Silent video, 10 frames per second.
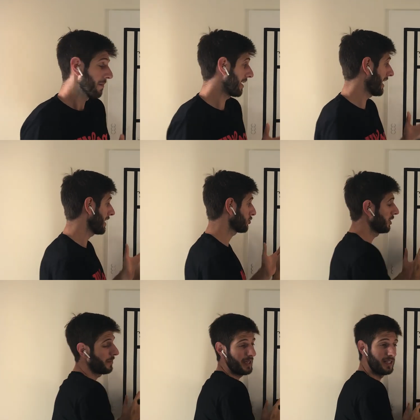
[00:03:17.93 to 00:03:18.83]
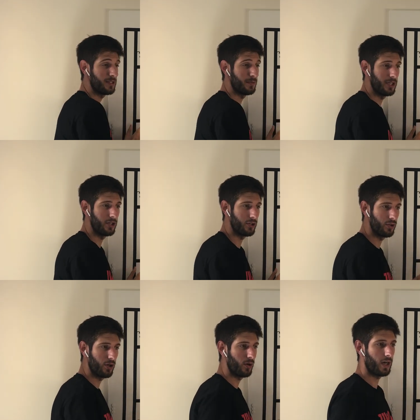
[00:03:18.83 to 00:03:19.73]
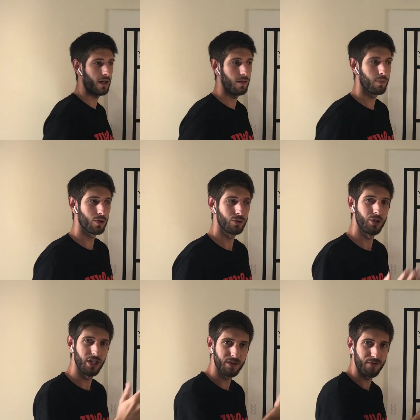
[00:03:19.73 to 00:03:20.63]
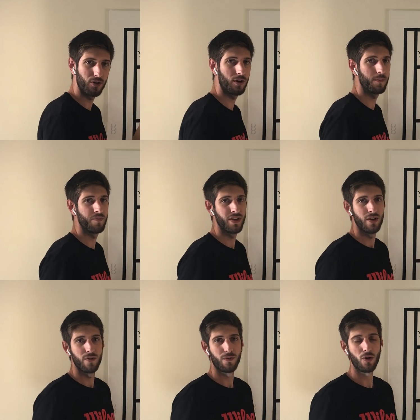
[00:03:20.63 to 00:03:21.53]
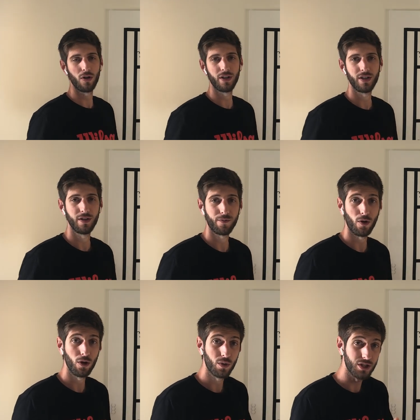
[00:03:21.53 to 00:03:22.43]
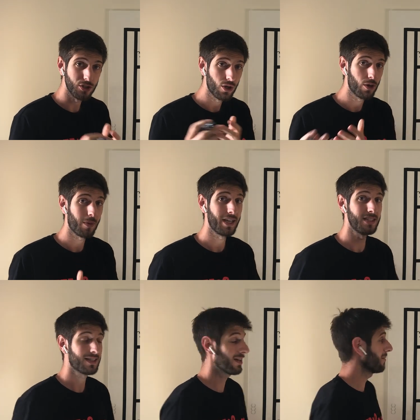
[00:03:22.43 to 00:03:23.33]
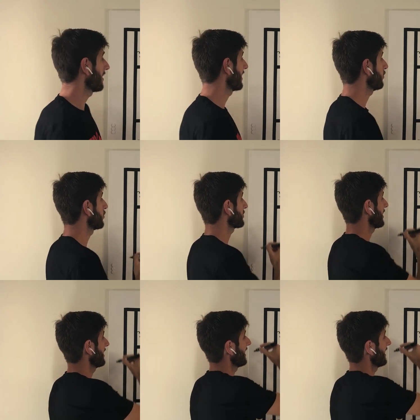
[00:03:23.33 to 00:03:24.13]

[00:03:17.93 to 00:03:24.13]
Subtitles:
But I actually made this video, you know, in Portuguese for all the followers, you know, on my Instagram, and it was